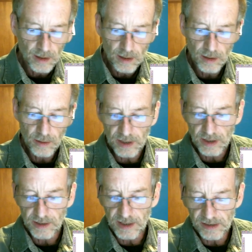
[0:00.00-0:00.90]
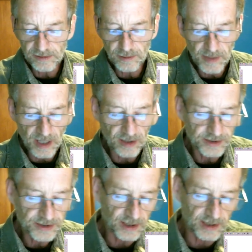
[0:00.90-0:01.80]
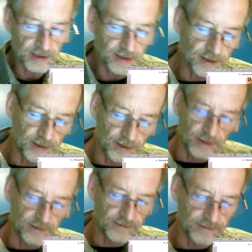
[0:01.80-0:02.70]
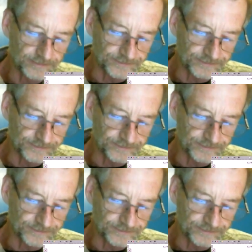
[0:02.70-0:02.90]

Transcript: Okay, the nasopalatine nerve.